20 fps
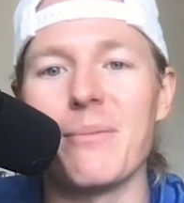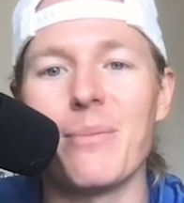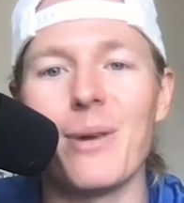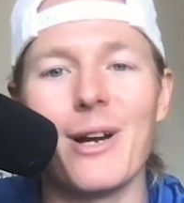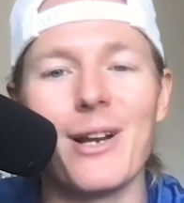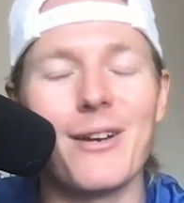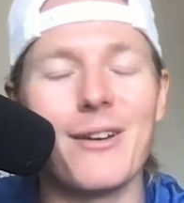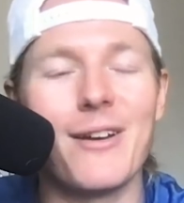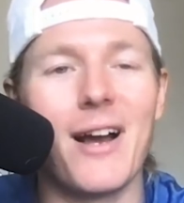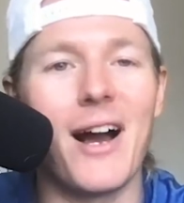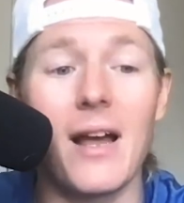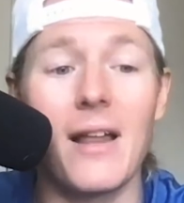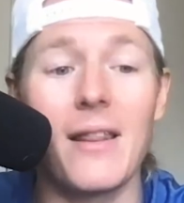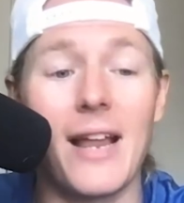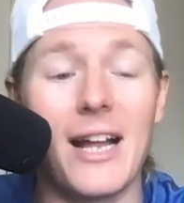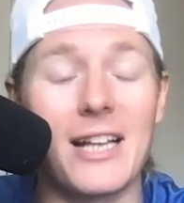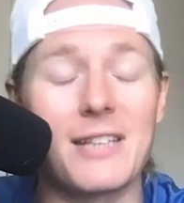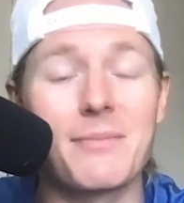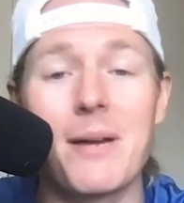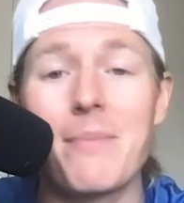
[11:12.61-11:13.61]
But
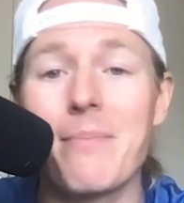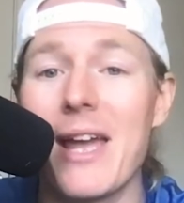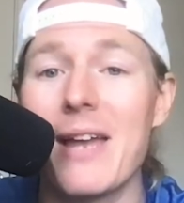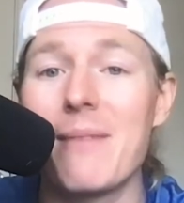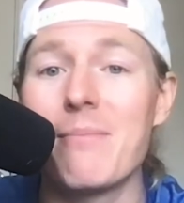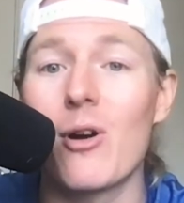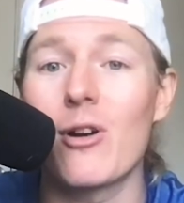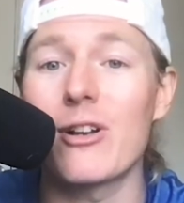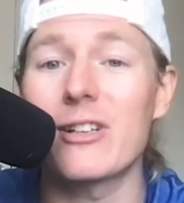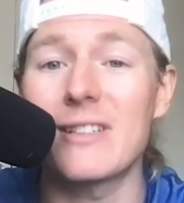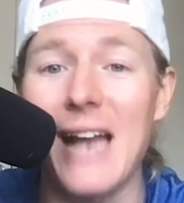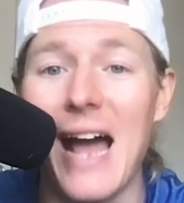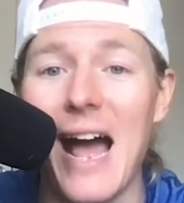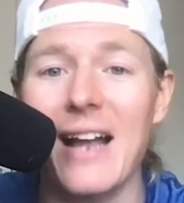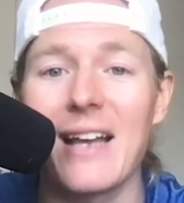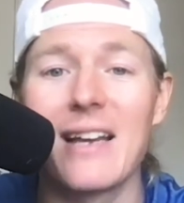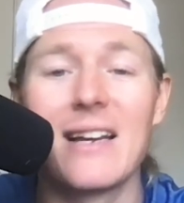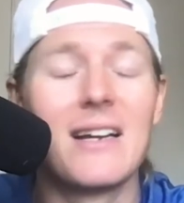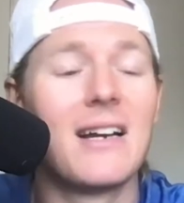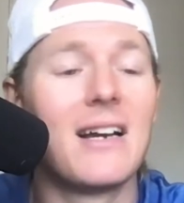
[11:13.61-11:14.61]
that's my main mode of
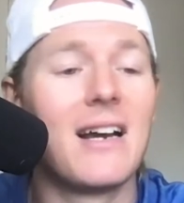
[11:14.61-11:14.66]
snack.